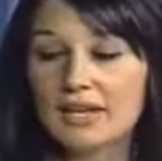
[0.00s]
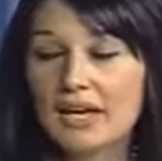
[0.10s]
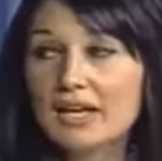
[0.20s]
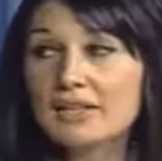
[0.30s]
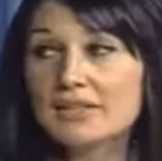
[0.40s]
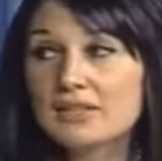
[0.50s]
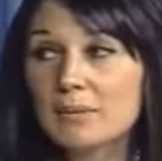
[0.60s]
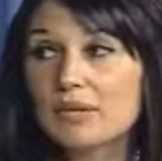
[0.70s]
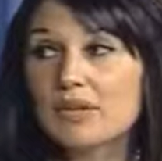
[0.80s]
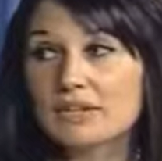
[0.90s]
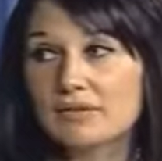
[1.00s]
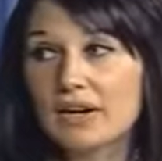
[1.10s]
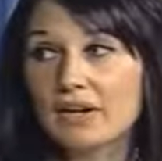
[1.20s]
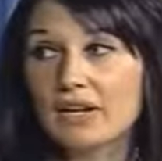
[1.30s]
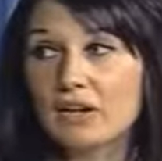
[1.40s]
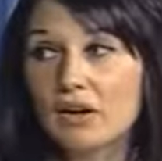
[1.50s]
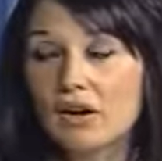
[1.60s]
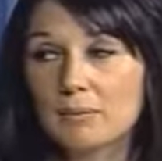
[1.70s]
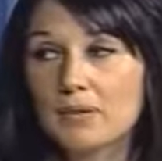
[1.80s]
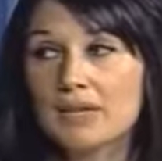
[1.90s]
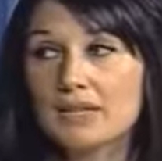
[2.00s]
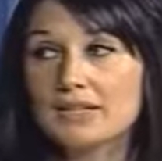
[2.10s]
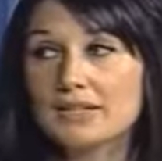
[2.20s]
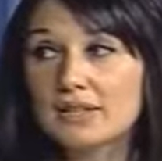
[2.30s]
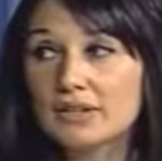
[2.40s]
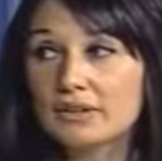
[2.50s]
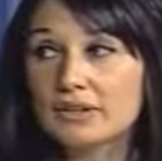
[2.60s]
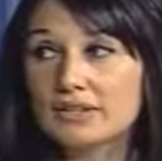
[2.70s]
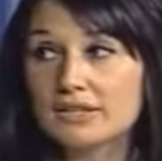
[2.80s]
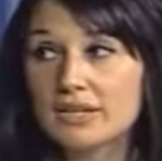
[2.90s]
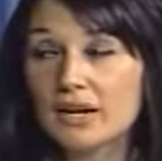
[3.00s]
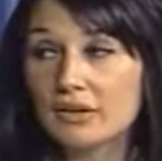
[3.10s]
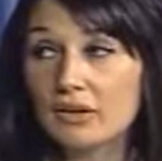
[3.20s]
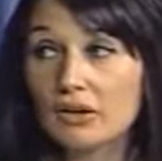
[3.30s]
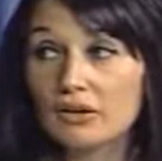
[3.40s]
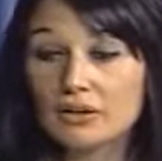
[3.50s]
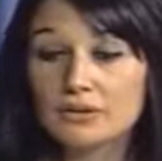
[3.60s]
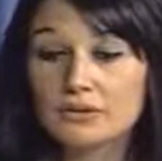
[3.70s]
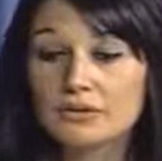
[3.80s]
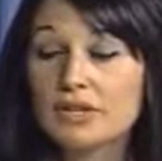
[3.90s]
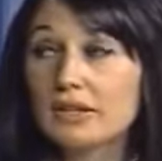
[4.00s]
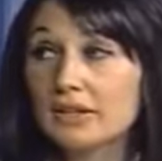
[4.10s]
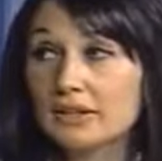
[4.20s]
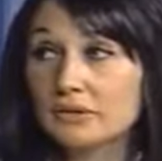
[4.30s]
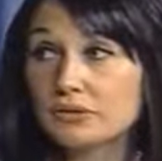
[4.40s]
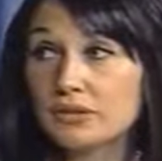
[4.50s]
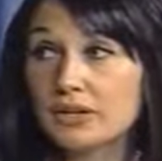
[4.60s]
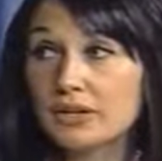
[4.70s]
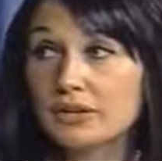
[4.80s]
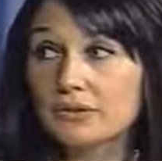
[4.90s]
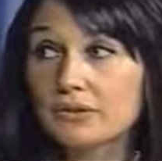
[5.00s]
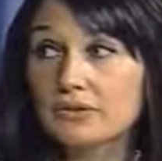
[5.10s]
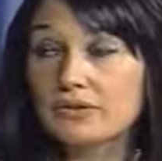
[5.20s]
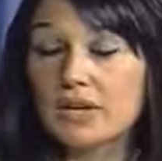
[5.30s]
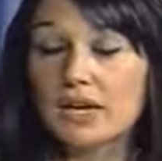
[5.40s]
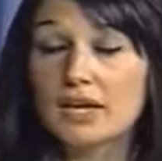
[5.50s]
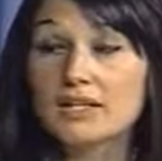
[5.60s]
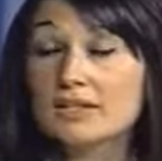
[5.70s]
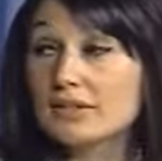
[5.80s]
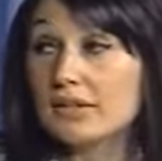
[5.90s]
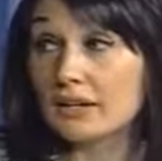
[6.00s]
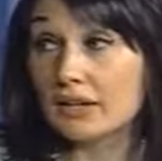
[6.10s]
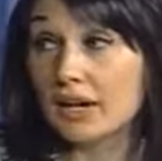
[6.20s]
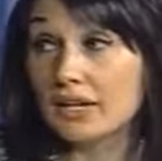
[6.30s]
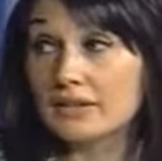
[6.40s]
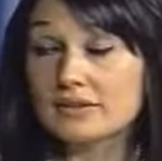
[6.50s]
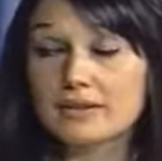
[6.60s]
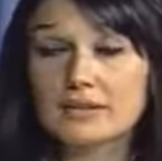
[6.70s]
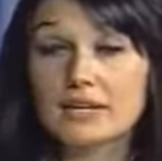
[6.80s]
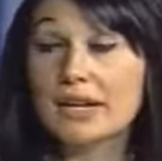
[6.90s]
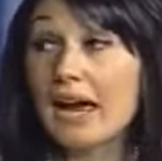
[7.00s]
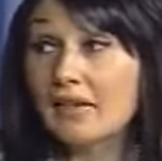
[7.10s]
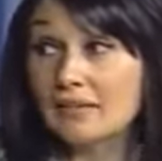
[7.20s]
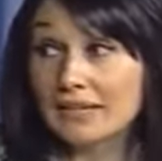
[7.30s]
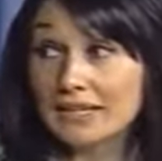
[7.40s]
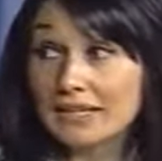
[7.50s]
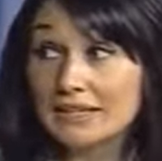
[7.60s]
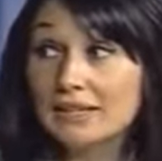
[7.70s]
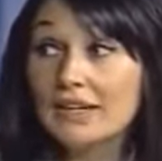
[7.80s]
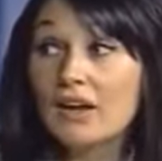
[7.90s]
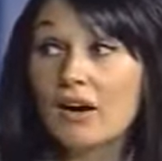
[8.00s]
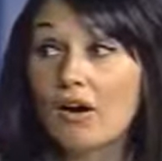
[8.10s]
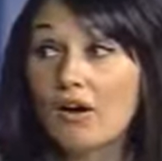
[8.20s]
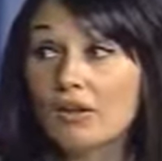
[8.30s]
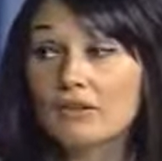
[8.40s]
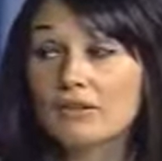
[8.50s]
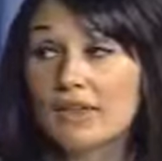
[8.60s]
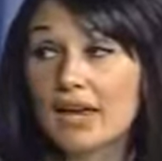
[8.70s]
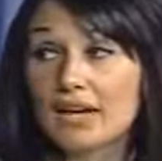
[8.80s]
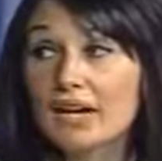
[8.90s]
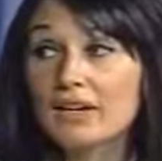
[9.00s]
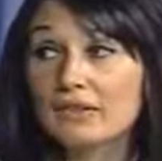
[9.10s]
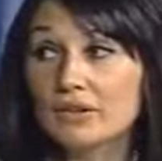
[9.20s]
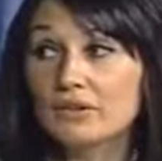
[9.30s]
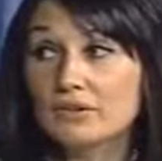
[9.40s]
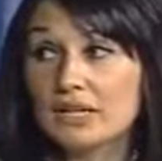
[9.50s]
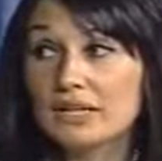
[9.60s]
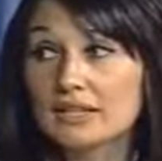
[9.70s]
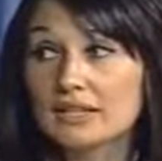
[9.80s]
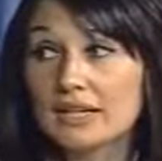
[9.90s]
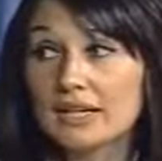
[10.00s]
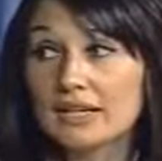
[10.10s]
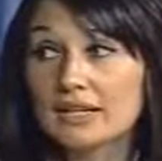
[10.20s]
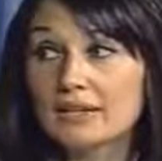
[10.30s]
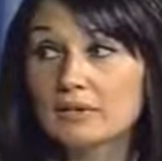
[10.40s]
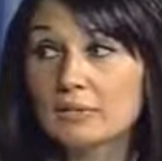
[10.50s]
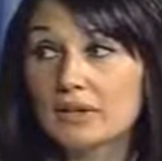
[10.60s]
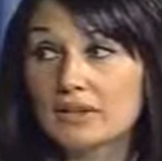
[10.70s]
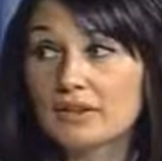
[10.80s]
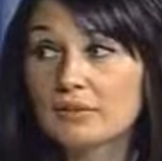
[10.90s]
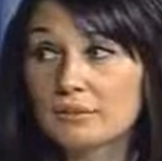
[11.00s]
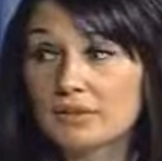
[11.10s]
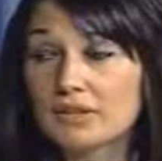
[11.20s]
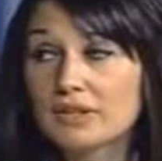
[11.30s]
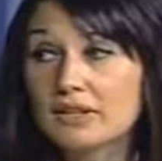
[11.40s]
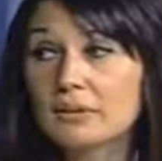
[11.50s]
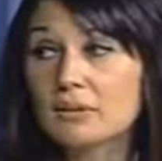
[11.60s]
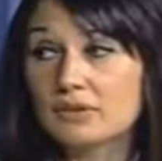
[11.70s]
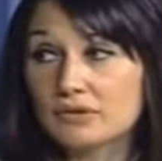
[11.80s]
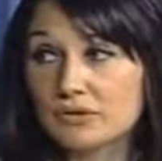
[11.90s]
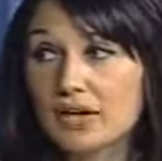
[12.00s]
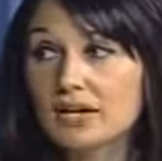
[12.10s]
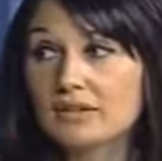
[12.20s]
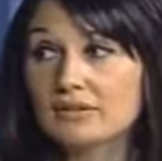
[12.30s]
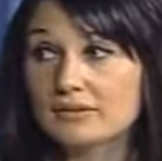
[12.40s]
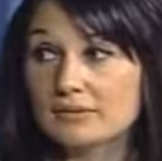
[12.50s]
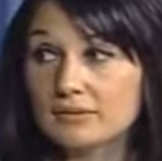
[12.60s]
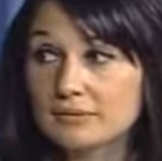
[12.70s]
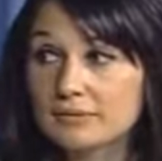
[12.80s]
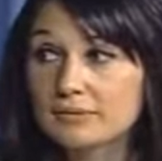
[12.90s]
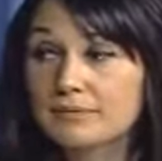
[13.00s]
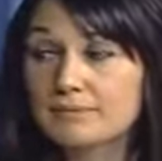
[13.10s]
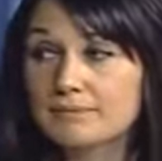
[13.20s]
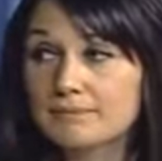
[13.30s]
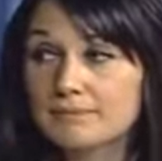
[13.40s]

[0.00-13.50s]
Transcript: that is something that's very common is an increase in alcohol use, illegal drug use, cigarettes, caffeine, mm-hmm. all of that kind of goes hand in hand with, with dealing with stress. Right. I do